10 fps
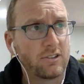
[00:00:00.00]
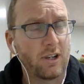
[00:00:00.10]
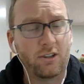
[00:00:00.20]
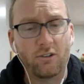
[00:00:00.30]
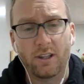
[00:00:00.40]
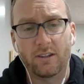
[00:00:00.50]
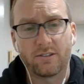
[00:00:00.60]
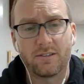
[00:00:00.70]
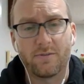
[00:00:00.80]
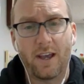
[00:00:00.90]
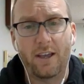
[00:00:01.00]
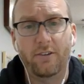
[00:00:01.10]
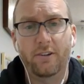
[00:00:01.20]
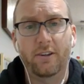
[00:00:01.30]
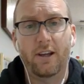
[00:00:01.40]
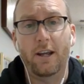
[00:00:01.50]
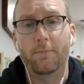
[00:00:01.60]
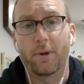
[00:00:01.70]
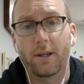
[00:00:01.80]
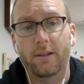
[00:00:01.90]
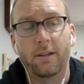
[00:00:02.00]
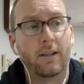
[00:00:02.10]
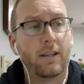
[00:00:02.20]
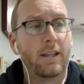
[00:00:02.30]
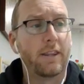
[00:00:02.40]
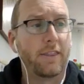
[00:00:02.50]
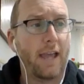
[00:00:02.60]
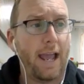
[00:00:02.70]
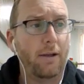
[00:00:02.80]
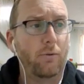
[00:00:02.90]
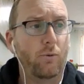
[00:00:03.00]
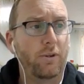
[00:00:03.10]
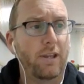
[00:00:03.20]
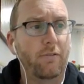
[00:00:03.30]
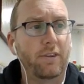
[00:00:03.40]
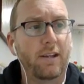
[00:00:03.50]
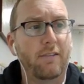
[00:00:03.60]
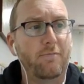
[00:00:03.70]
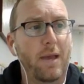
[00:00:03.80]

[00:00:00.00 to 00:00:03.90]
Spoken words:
So I do think there's some value on the line, but that with everything I've